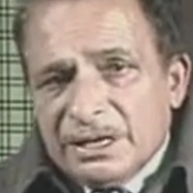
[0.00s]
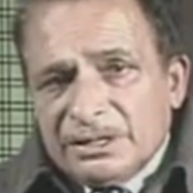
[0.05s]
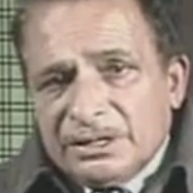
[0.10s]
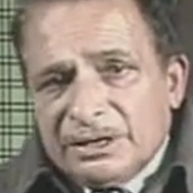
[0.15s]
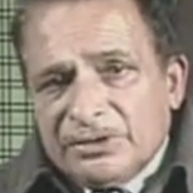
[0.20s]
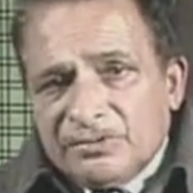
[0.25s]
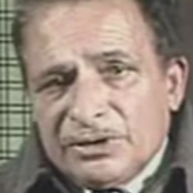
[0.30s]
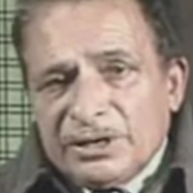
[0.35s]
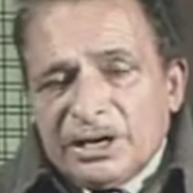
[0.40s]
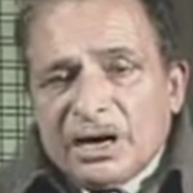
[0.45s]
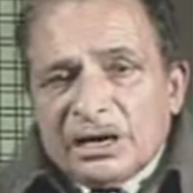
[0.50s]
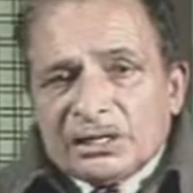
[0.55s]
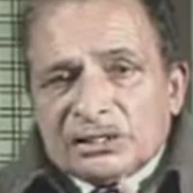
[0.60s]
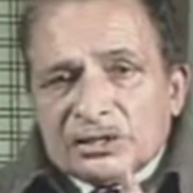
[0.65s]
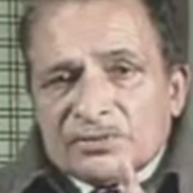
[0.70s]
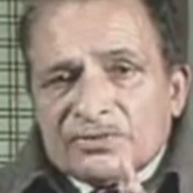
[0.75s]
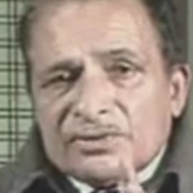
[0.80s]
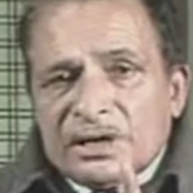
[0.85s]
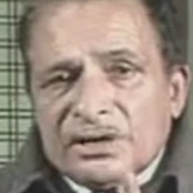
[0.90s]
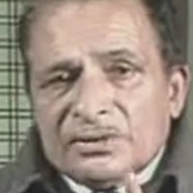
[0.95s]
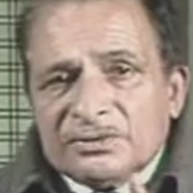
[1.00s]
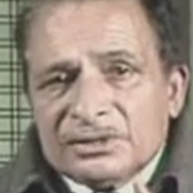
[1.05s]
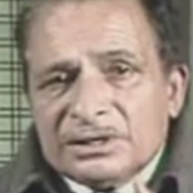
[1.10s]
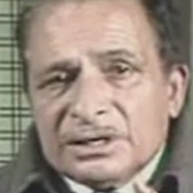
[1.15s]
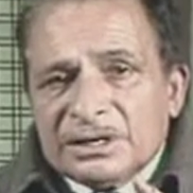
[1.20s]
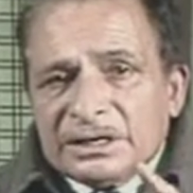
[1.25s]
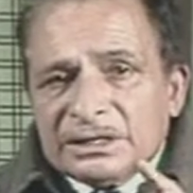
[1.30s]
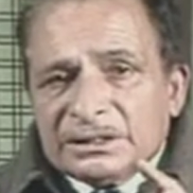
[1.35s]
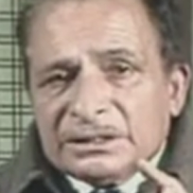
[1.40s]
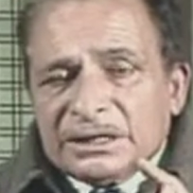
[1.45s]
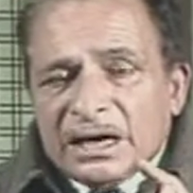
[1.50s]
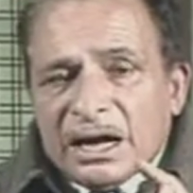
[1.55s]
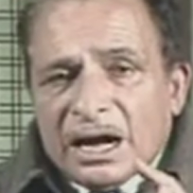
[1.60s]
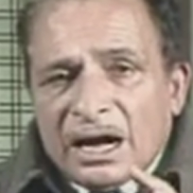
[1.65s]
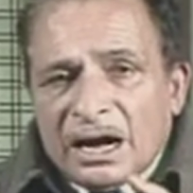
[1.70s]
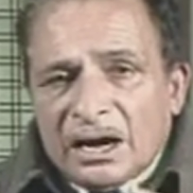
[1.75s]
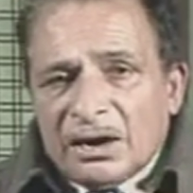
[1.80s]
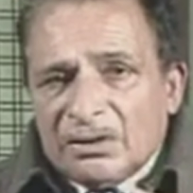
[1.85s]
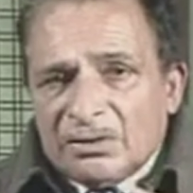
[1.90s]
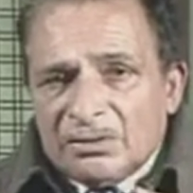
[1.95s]
Then we also found
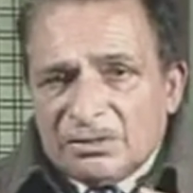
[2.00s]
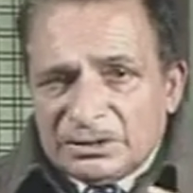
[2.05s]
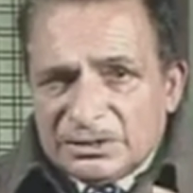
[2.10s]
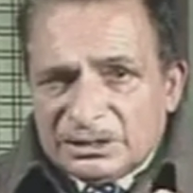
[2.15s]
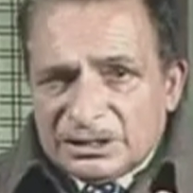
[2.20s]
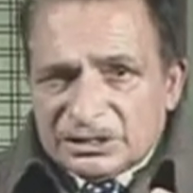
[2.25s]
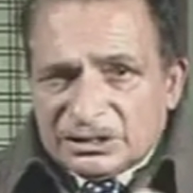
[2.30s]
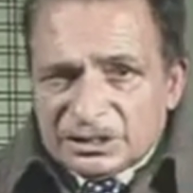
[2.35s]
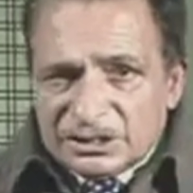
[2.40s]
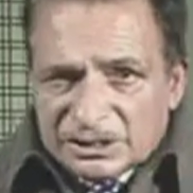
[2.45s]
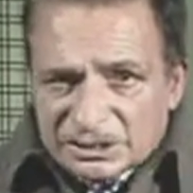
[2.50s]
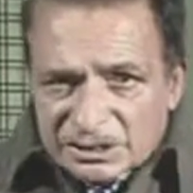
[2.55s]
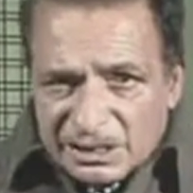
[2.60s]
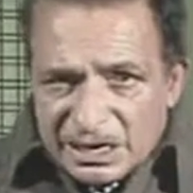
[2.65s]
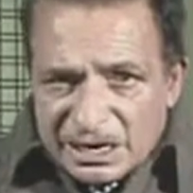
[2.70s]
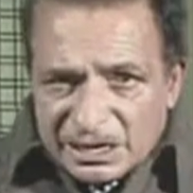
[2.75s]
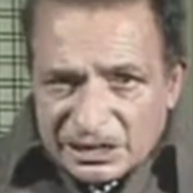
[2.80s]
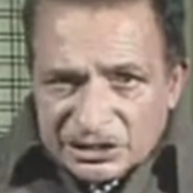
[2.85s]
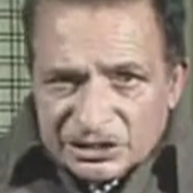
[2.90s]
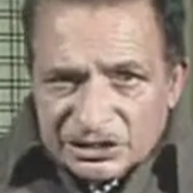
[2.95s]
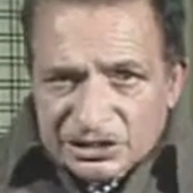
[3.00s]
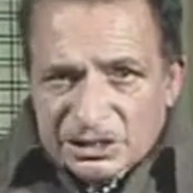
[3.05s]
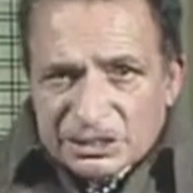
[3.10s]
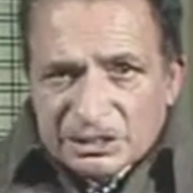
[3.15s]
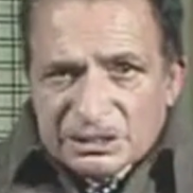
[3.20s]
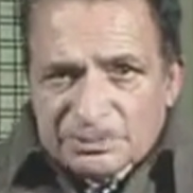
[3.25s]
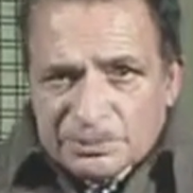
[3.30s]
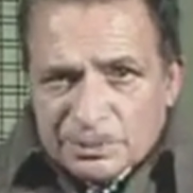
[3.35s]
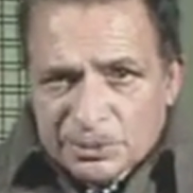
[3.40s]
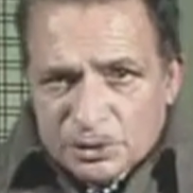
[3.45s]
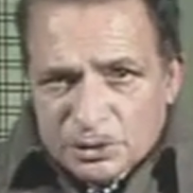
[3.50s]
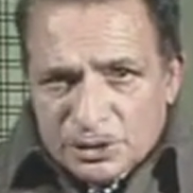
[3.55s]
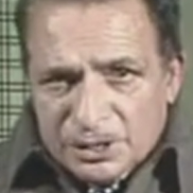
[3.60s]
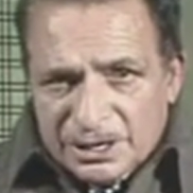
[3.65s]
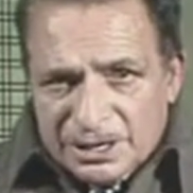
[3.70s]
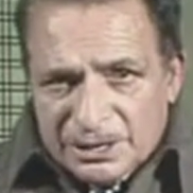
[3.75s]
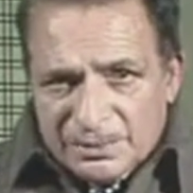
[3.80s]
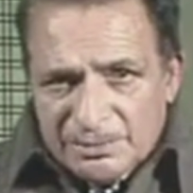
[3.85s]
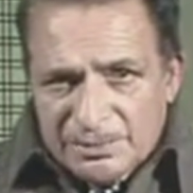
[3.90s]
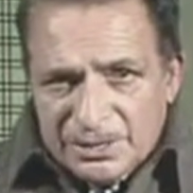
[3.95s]
how this interactional
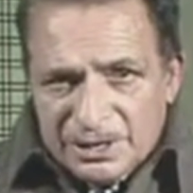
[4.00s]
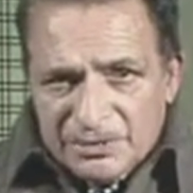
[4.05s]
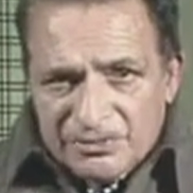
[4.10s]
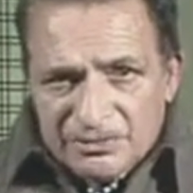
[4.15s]
program,